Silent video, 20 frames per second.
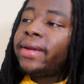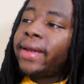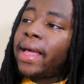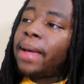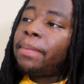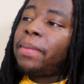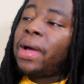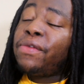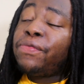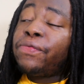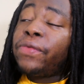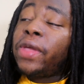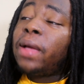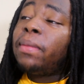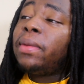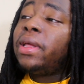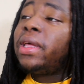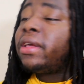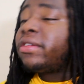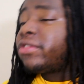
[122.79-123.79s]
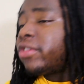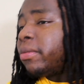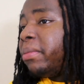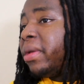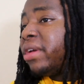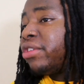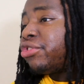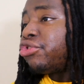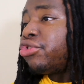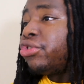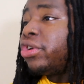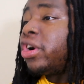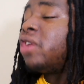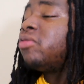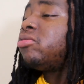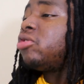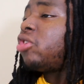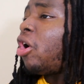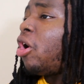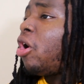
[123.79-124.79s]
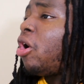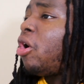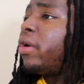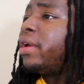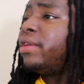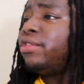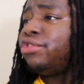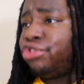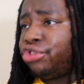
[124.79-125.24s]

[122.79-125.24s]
Now, my family is a mixture of tall and